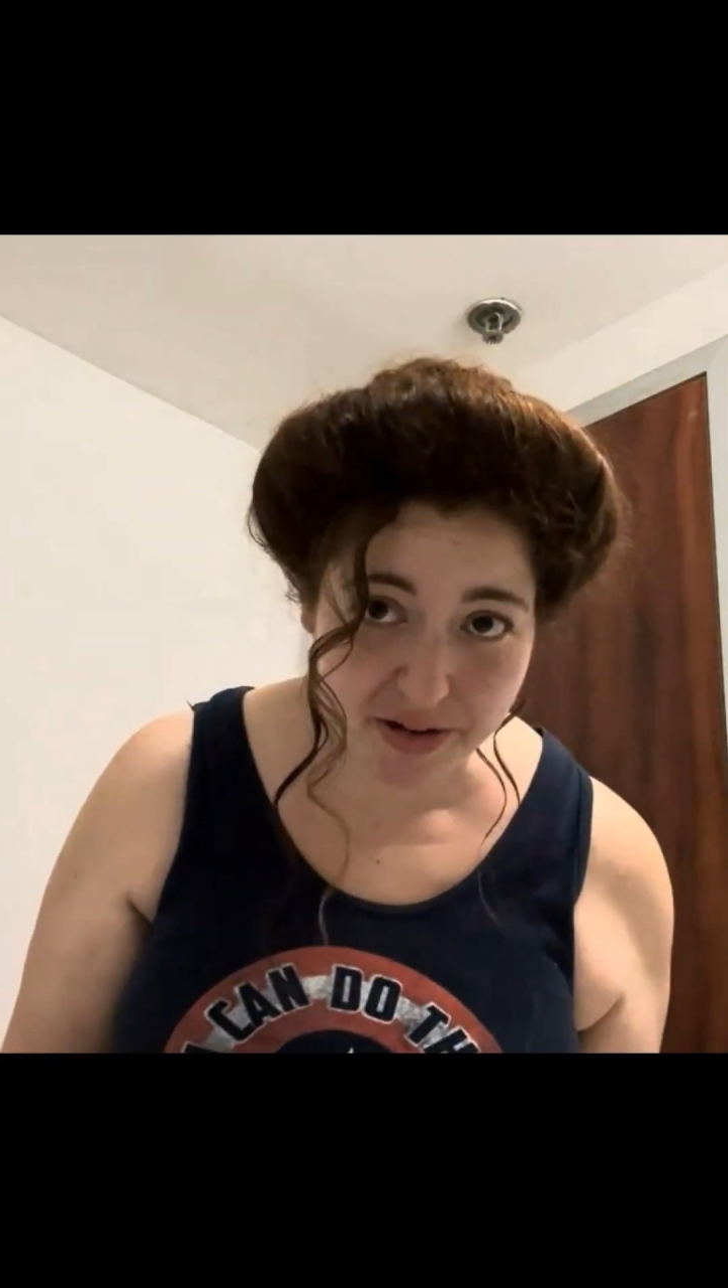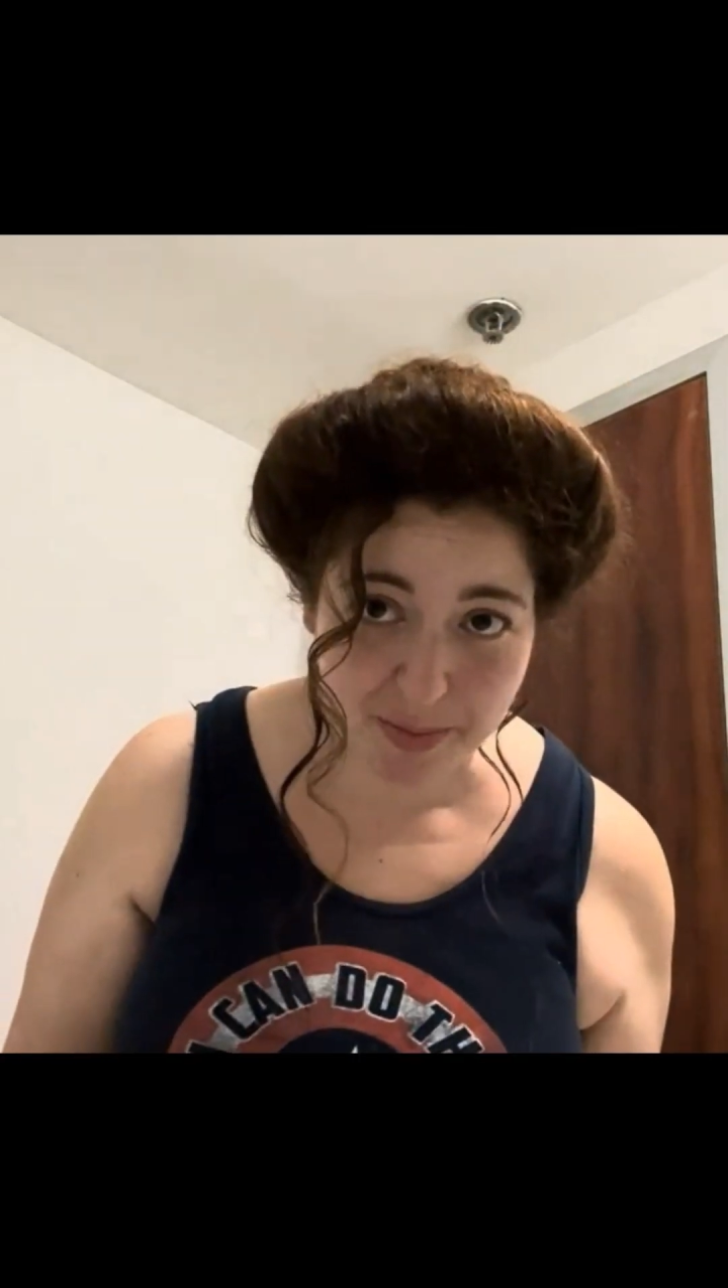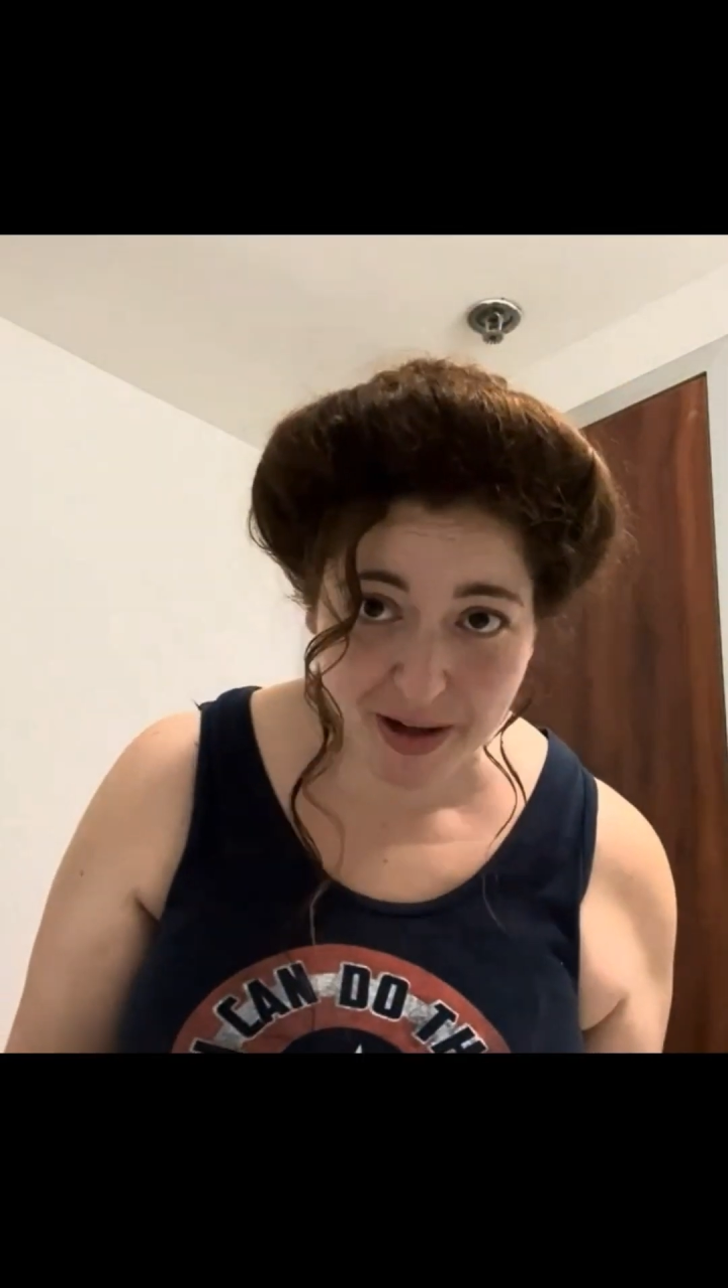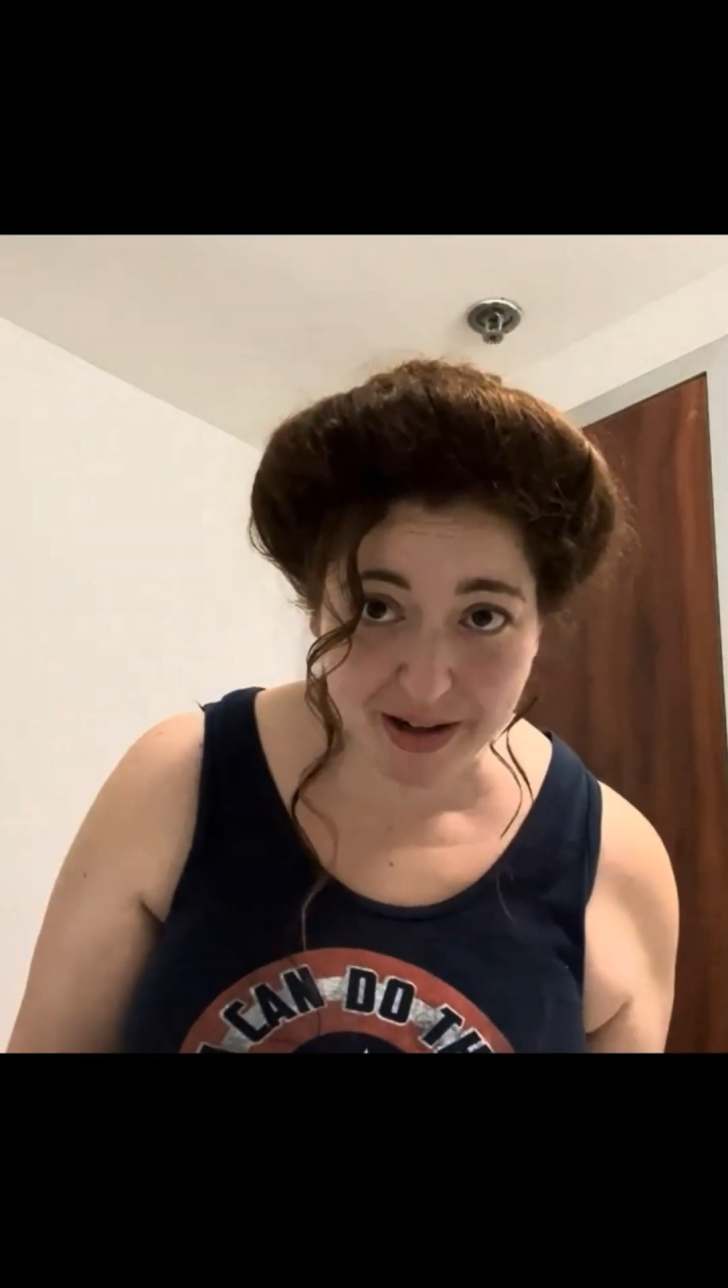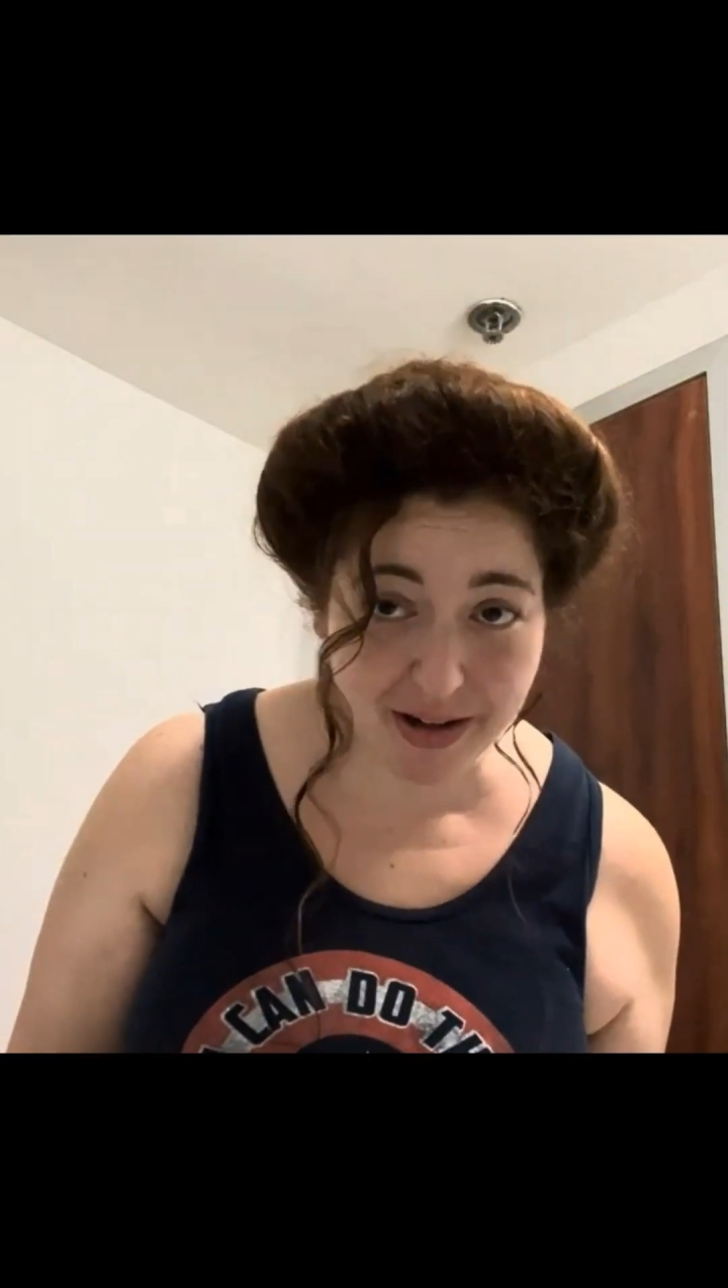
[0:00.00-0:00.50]
rest
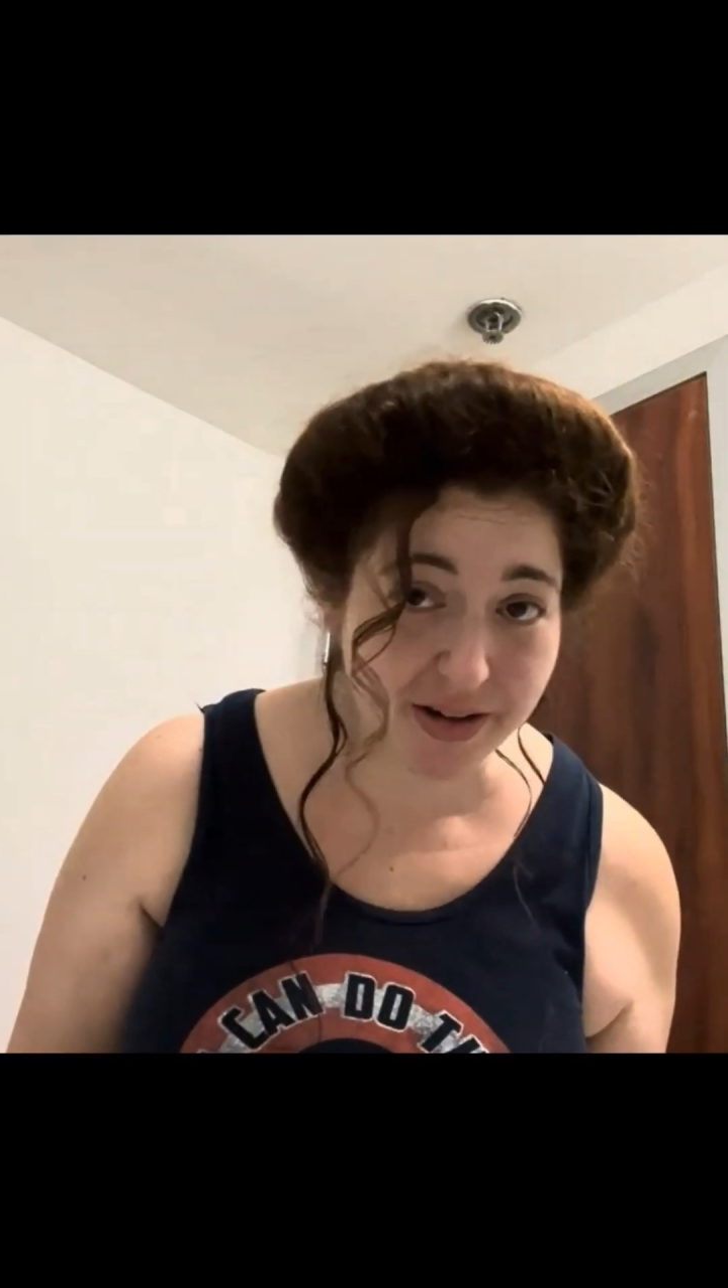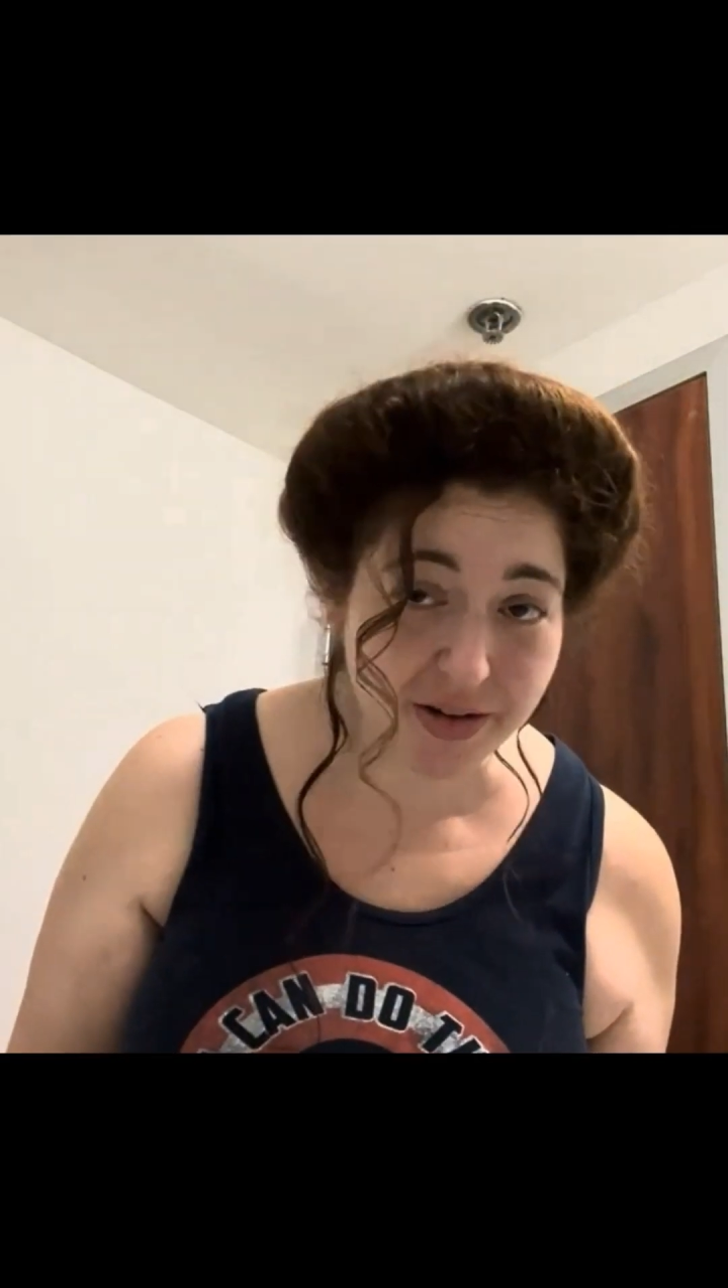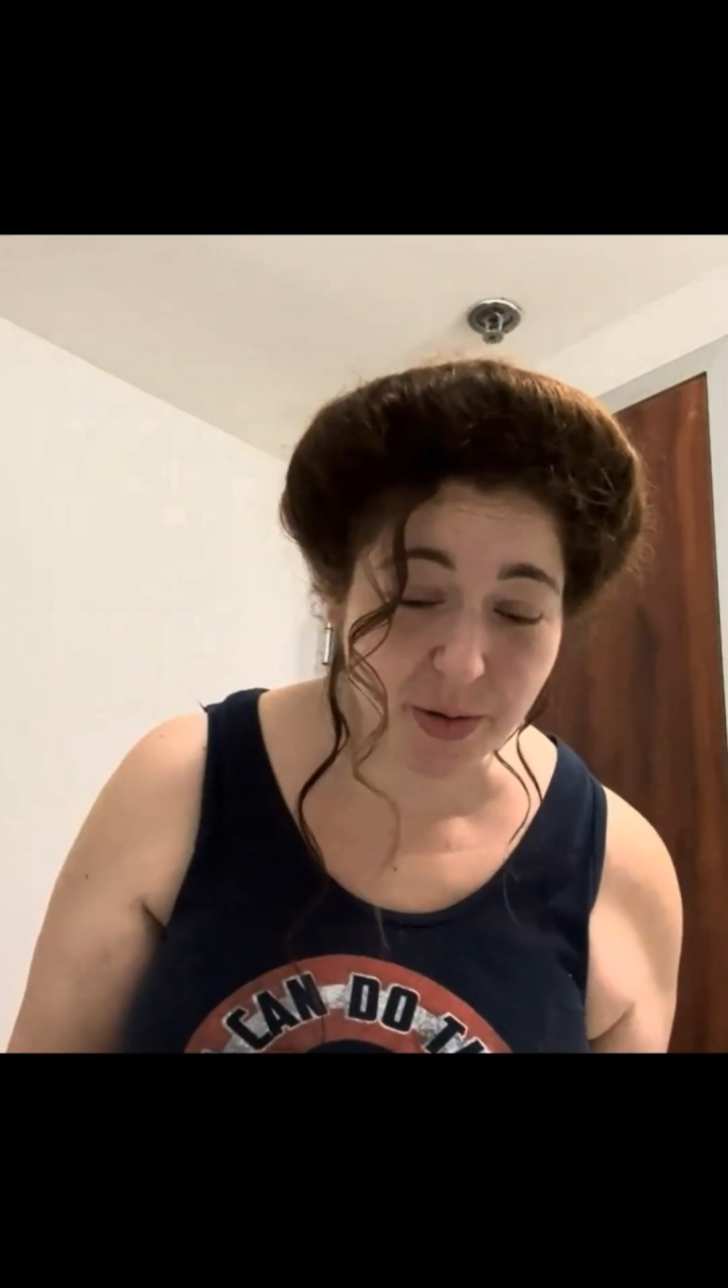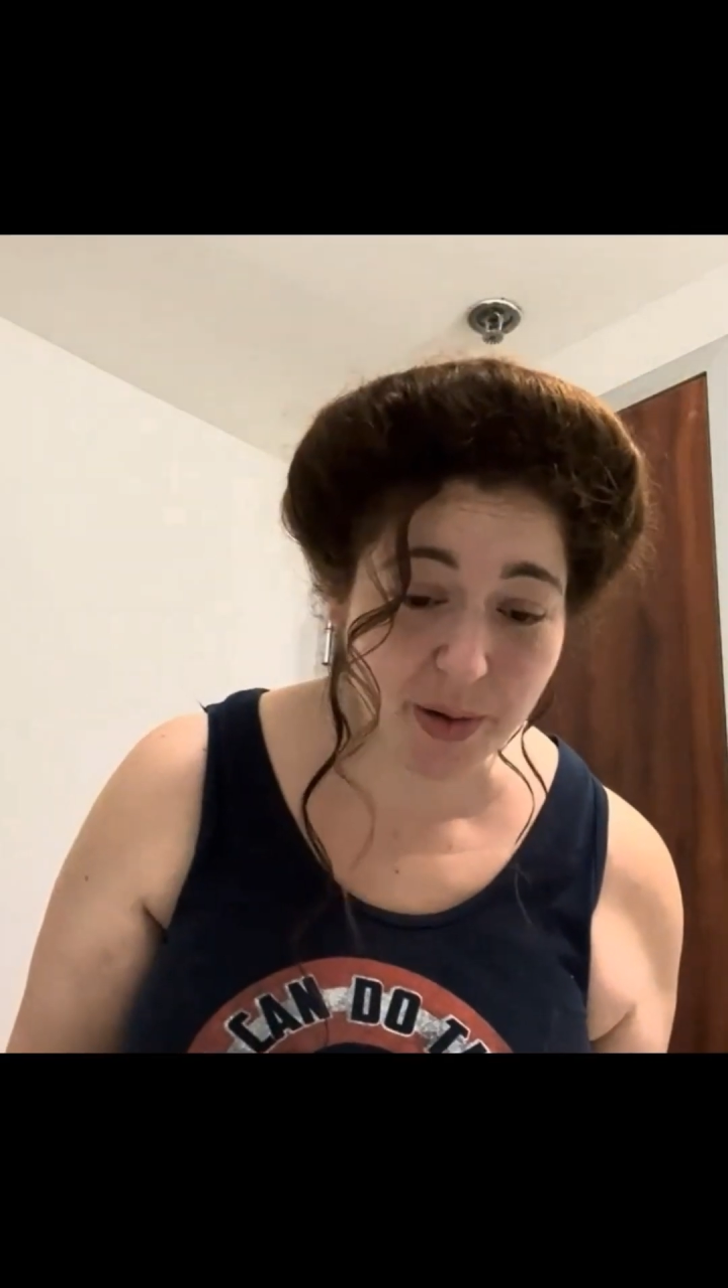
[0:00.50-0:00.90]
of my hair is